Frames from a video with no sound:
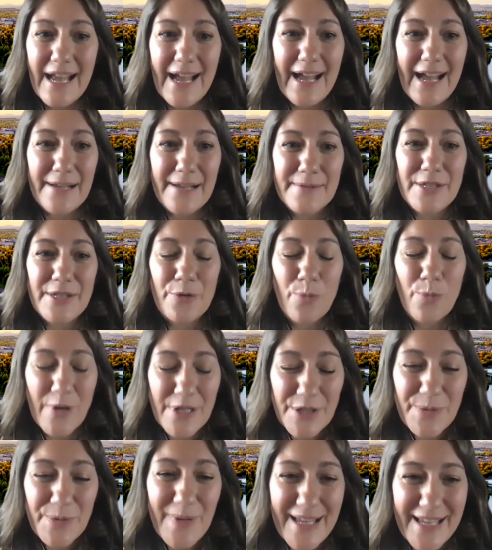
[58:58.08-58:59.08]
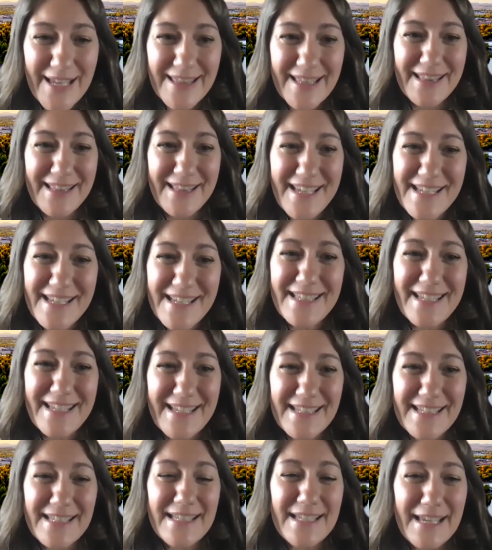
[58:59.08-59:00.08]
So once we get the leads
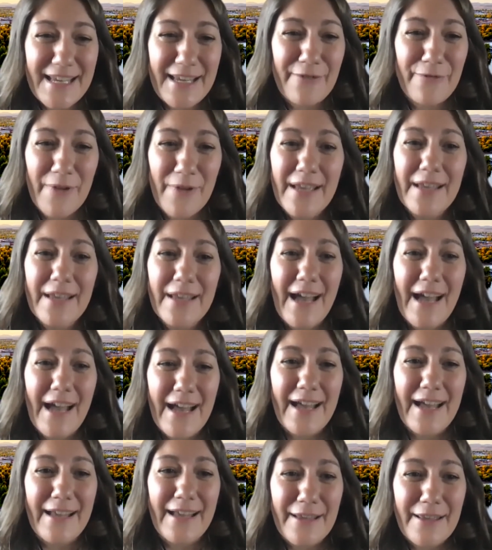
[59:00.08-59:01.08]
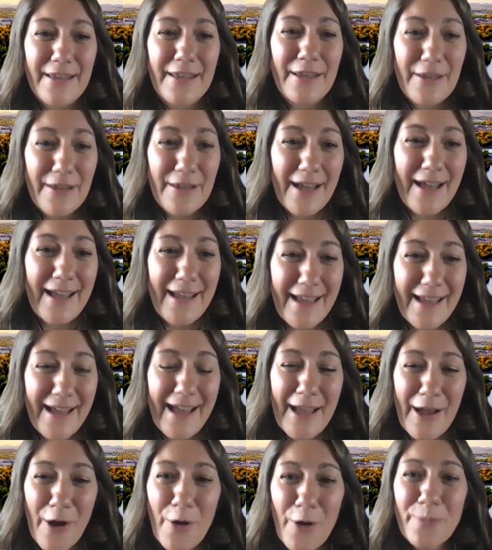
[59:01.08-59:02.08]
in, Steve,
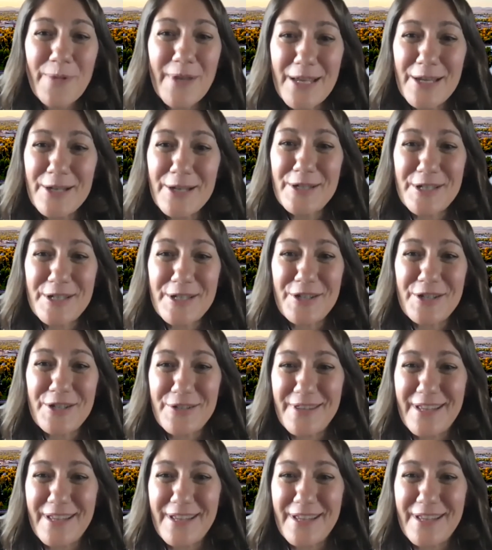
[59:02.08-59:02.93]
I hope that you're assured that